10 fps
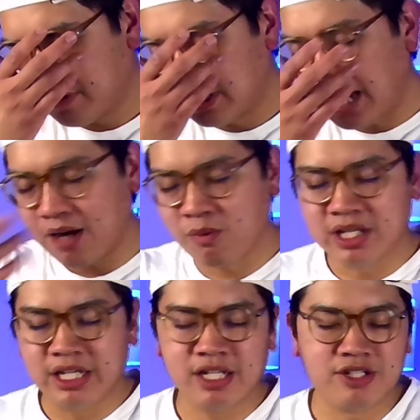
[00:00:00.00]
God, we
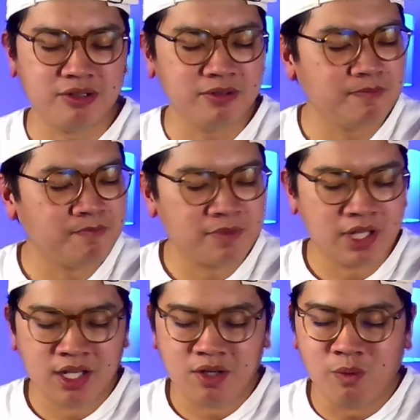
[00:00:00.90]
need you.
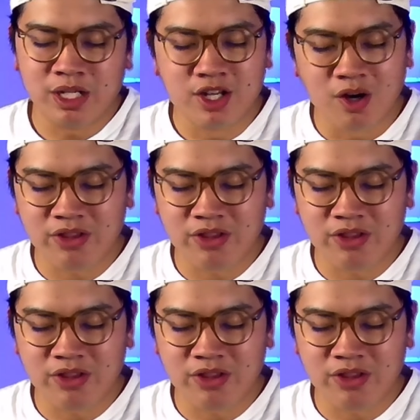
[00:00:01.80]
We know